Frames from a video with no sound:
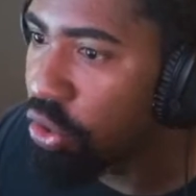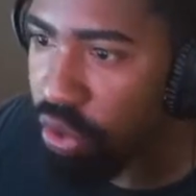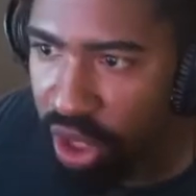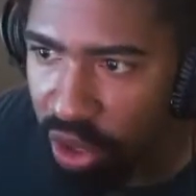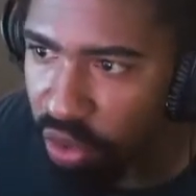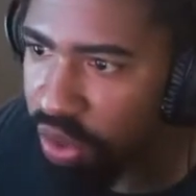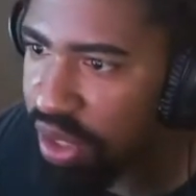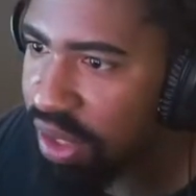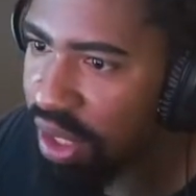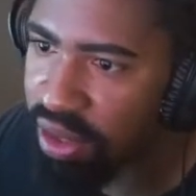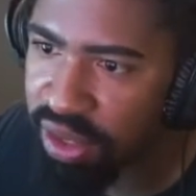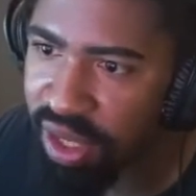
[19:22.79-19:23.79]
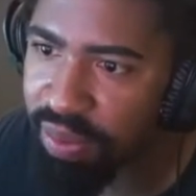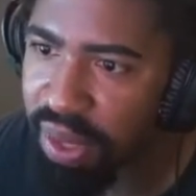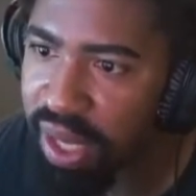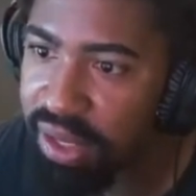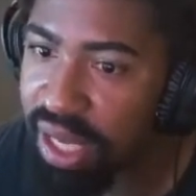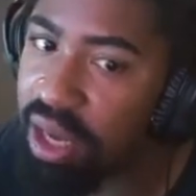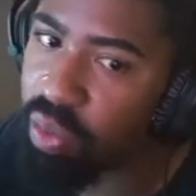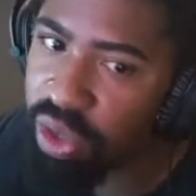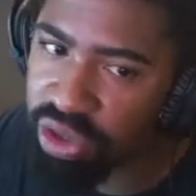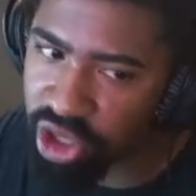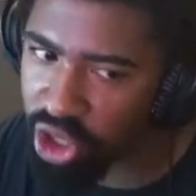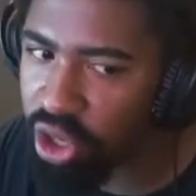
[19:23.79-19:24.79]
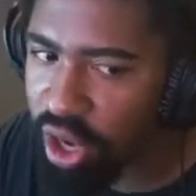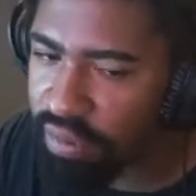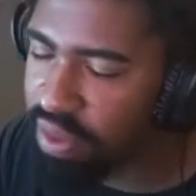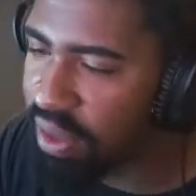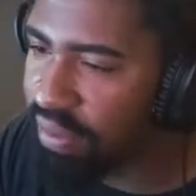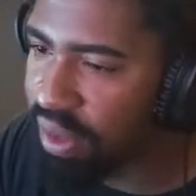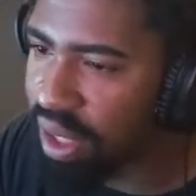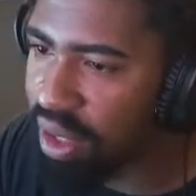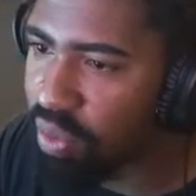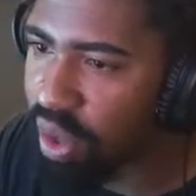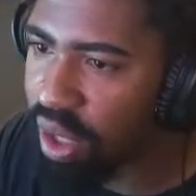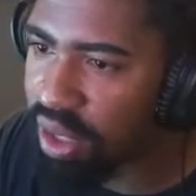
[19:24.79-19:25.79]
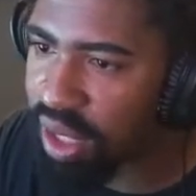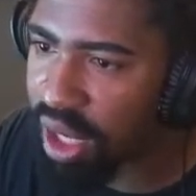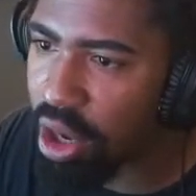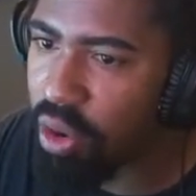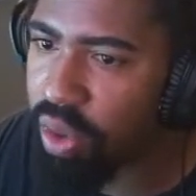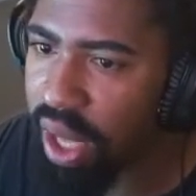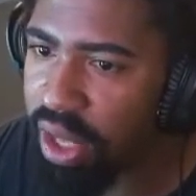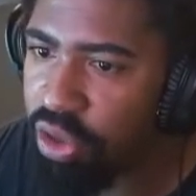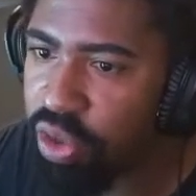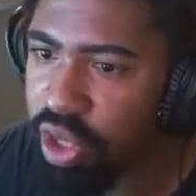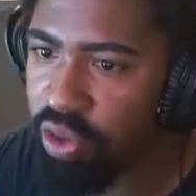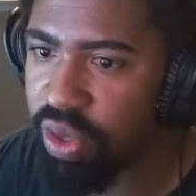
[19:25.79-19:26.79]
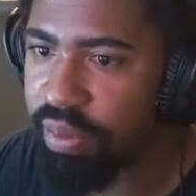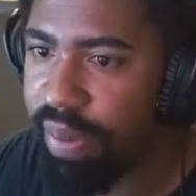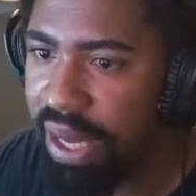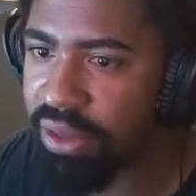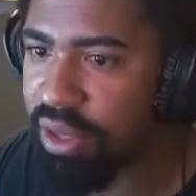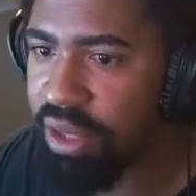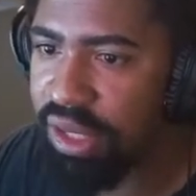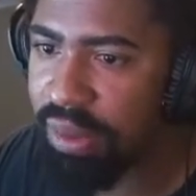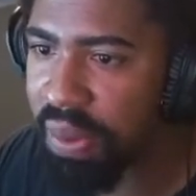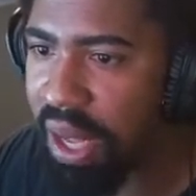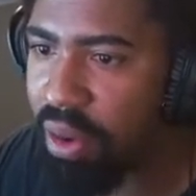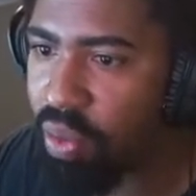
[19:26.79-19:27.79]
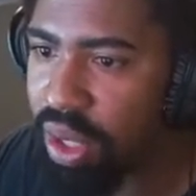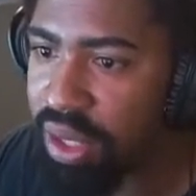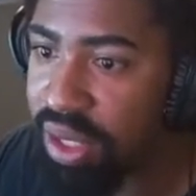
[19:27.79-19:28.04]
can only stay on the zip lines, and we turn off the thing where it's like, oh, okay, you can only bounce on the zip line once.